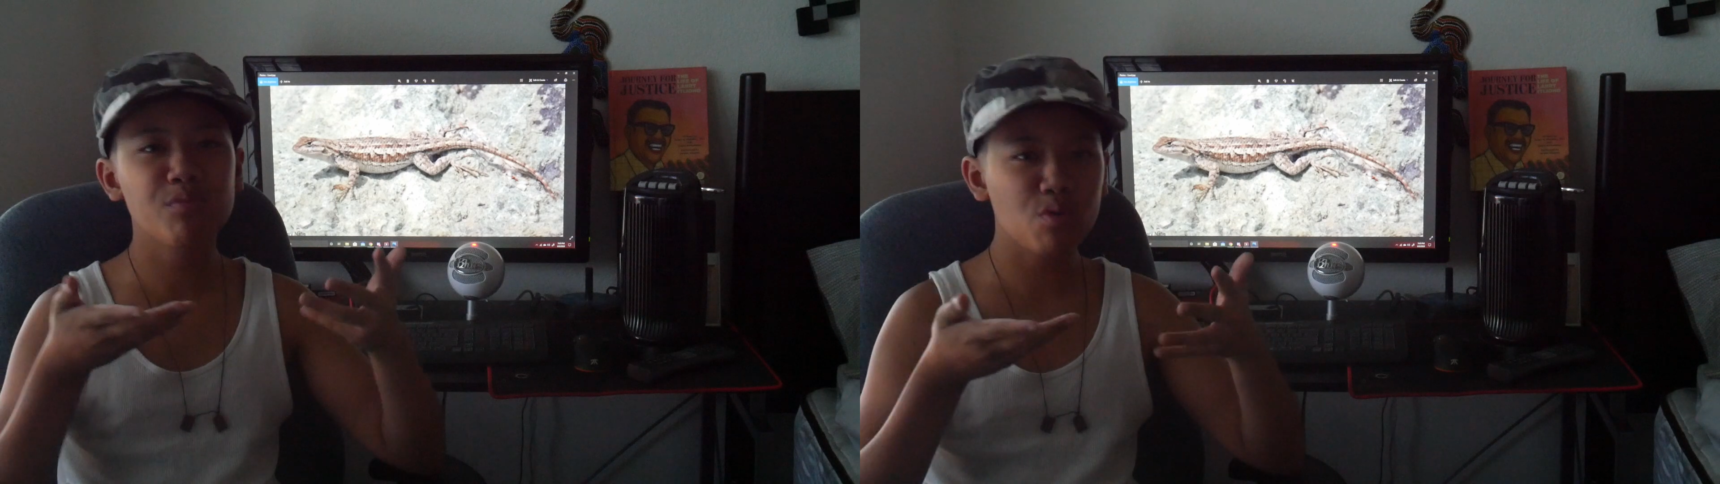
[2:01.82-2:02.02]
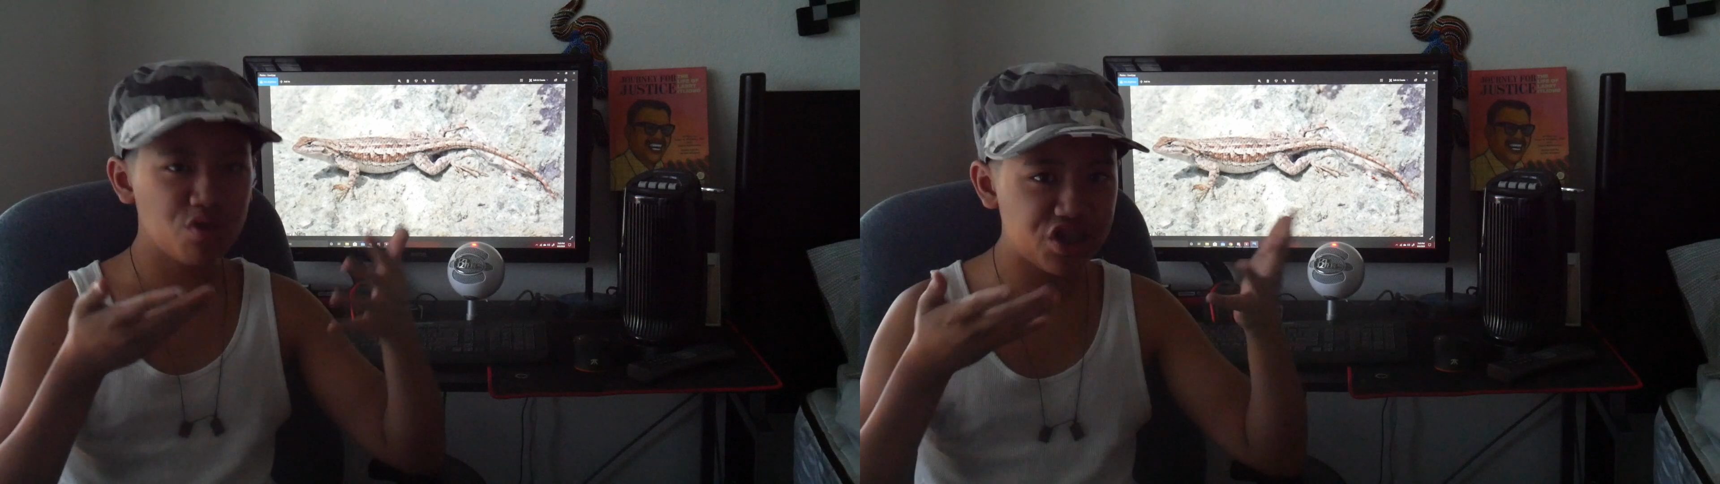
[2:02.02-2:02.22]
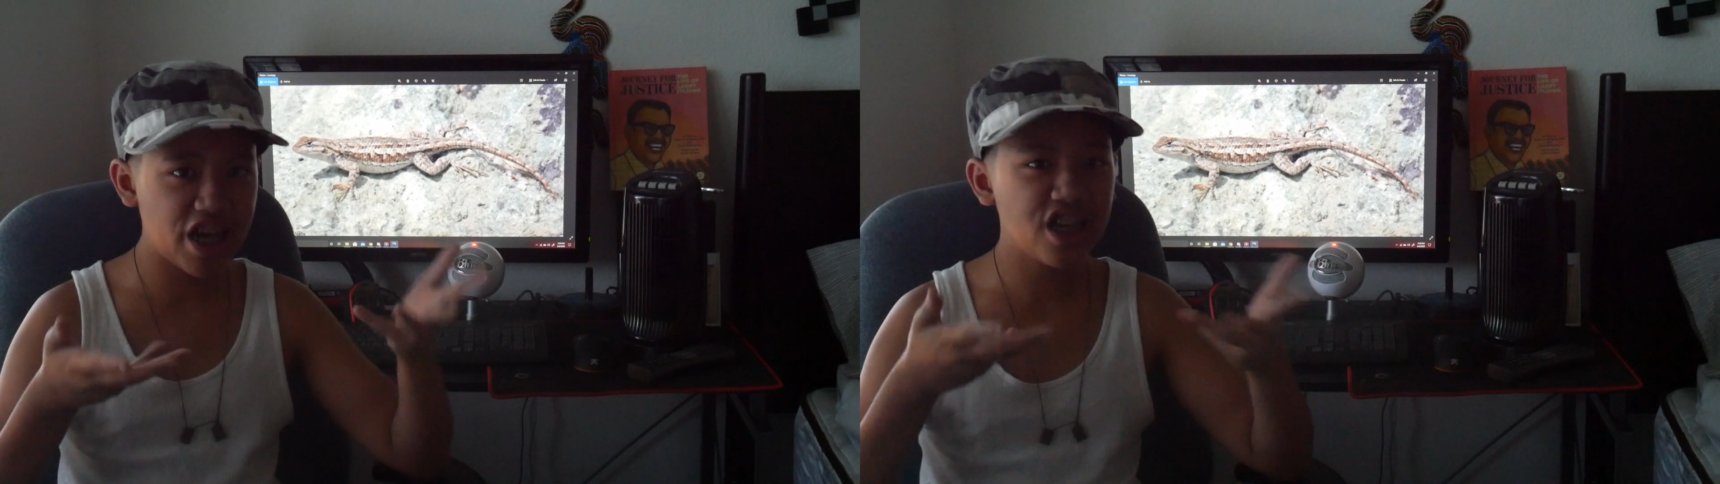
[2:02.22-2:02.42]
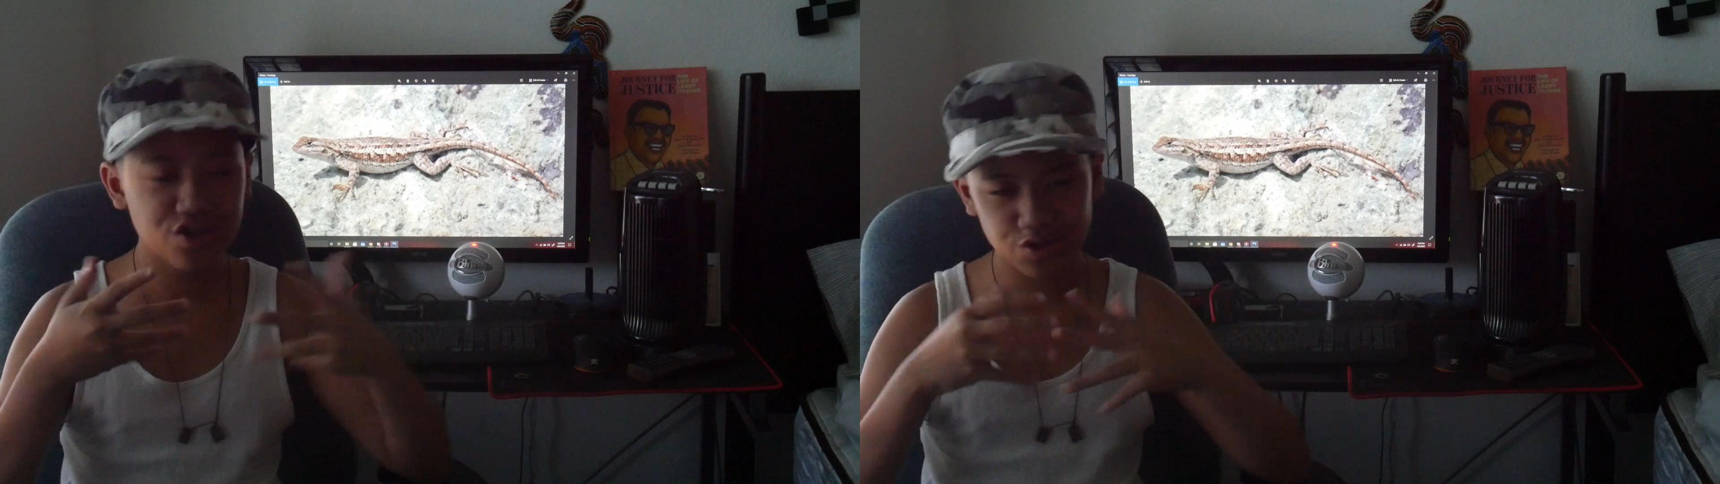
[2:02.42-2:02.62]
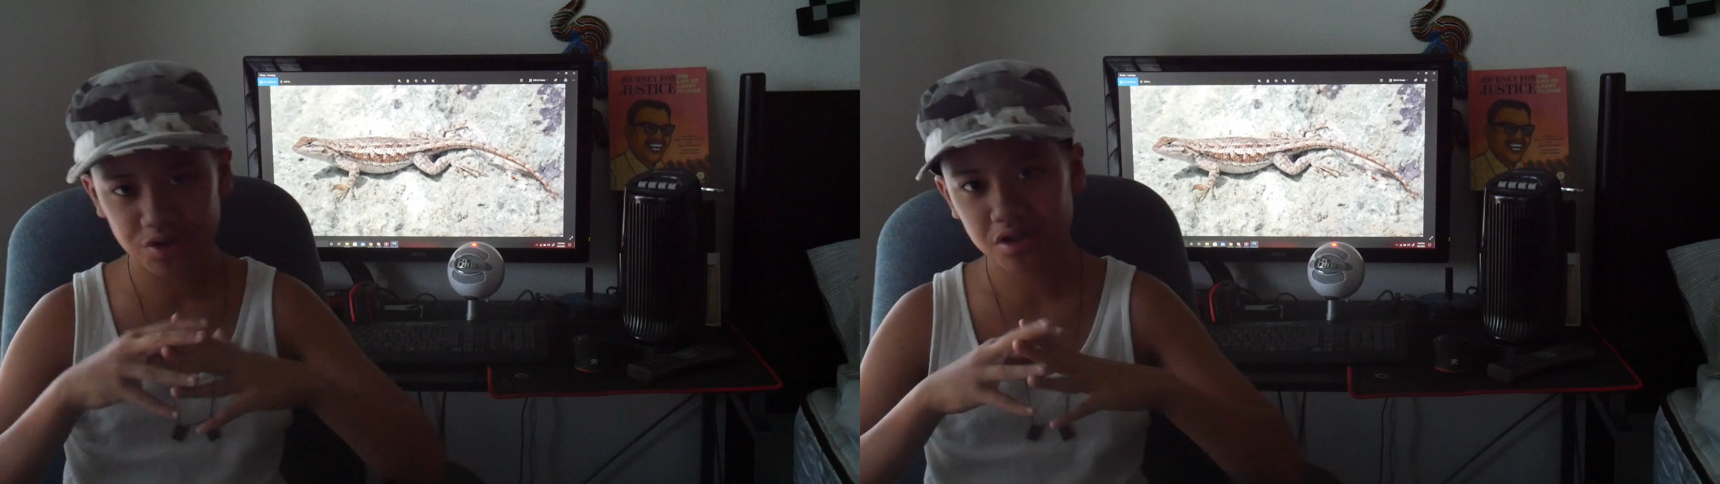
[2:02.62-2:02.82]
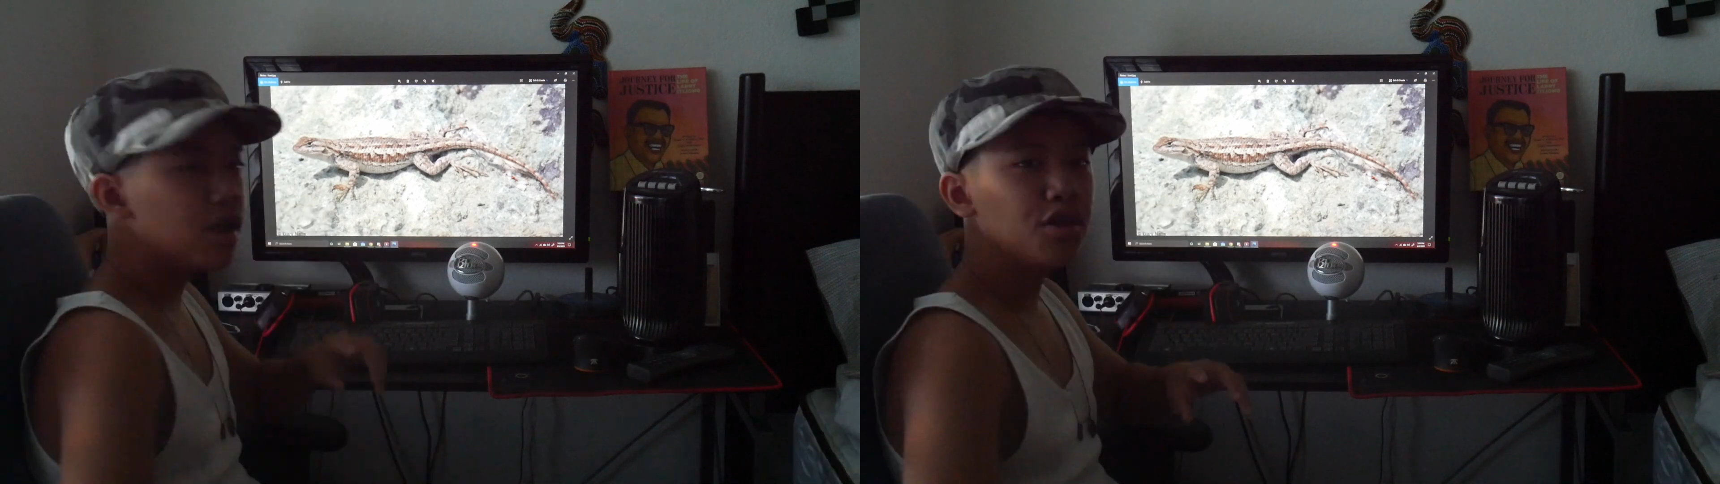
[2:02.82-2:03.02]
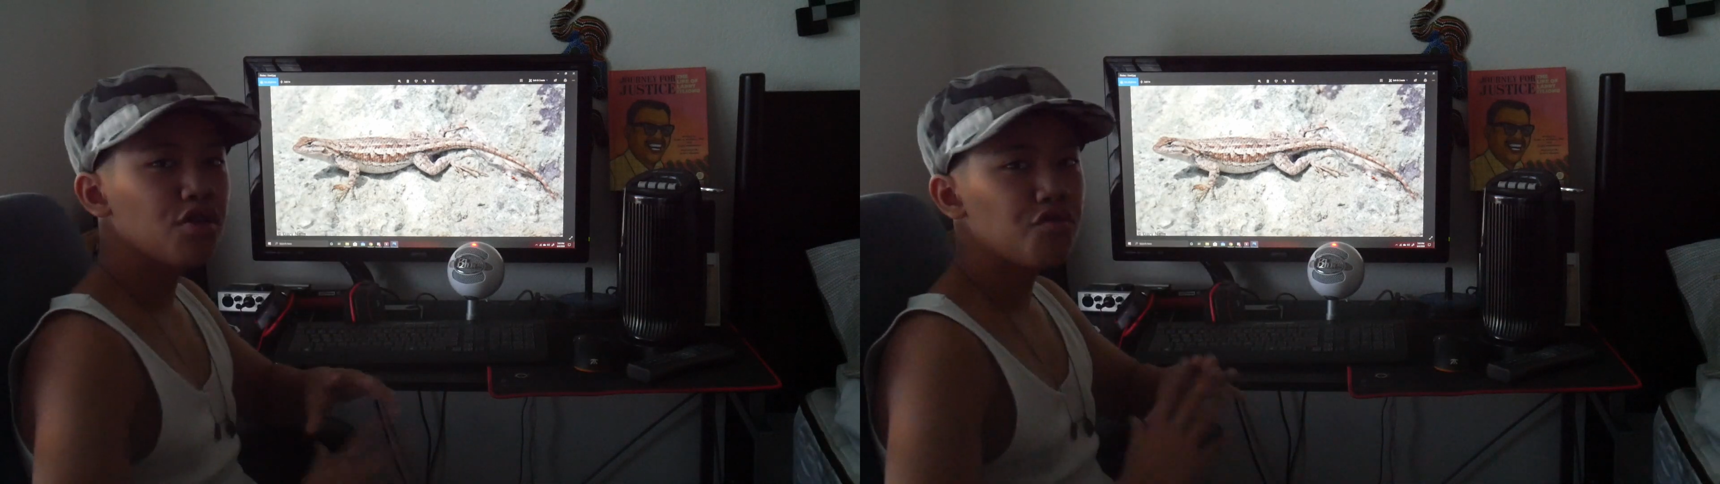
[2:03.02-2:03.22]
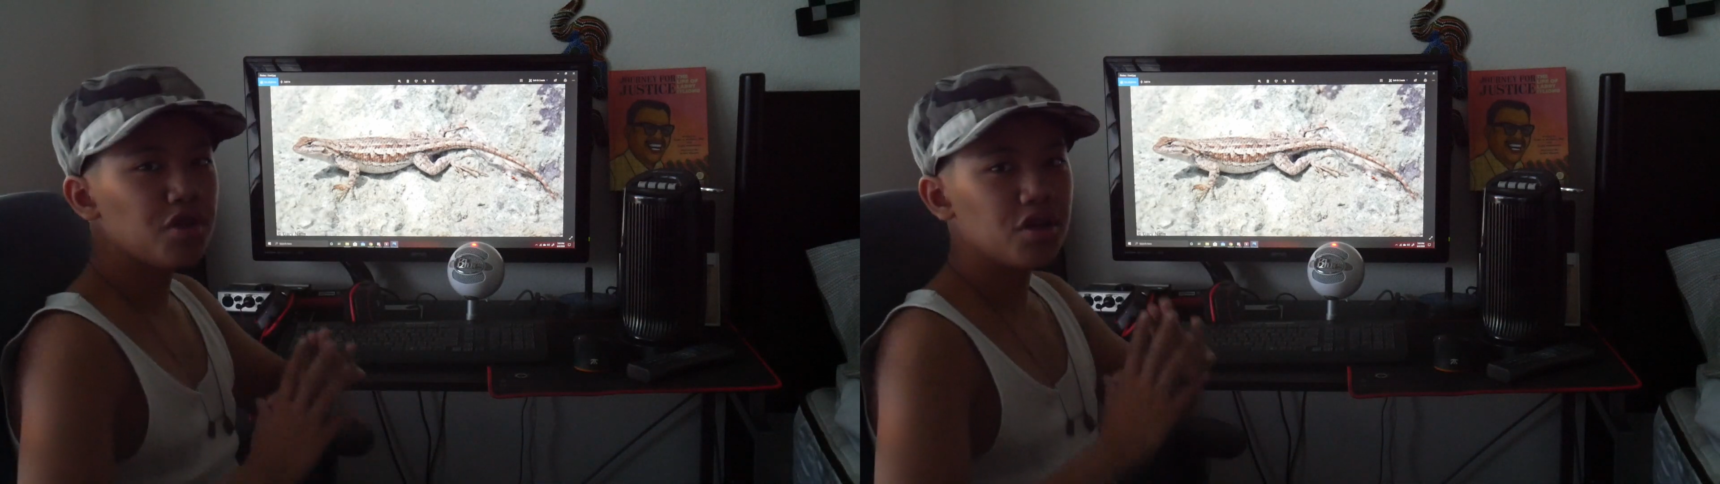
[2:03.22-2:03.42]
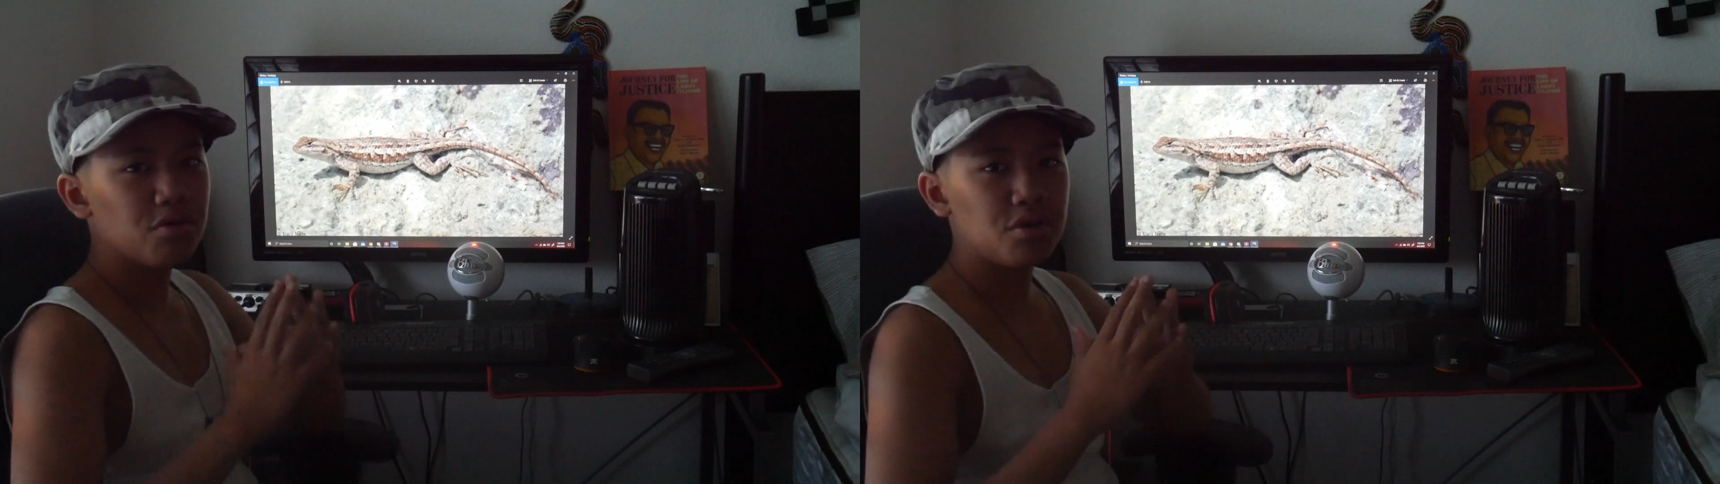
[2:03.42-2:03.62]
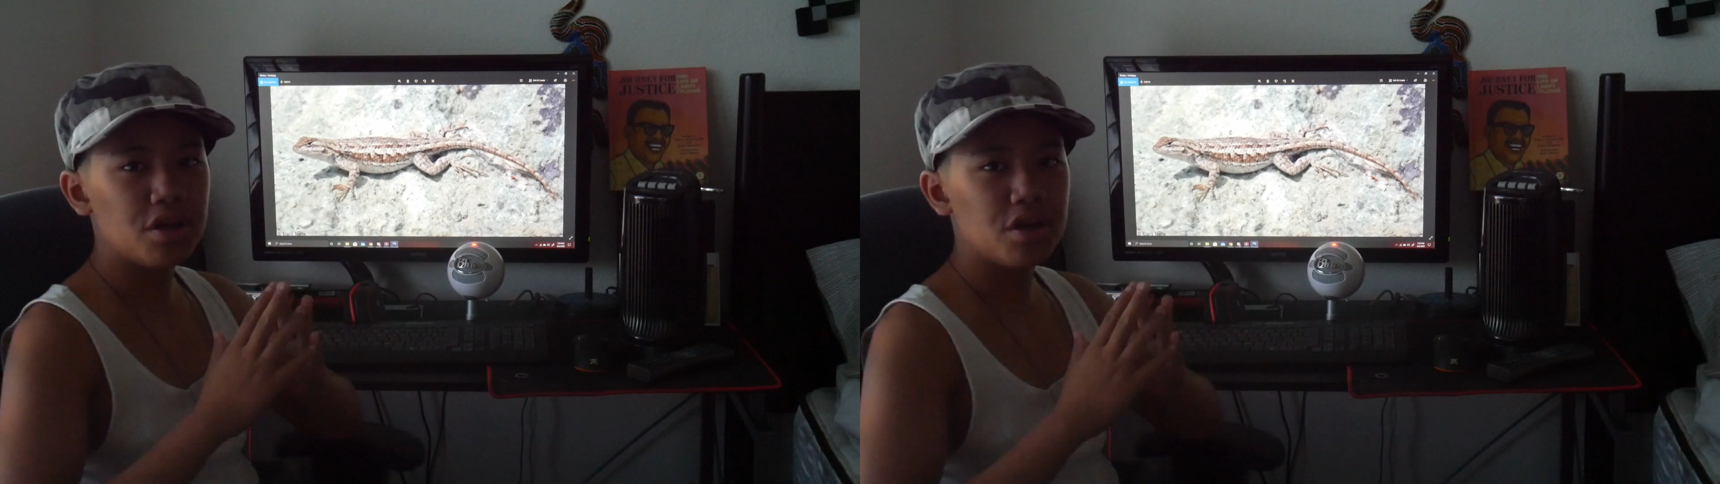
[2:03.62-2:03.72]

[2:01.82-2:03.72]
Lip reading: no danger. In this video,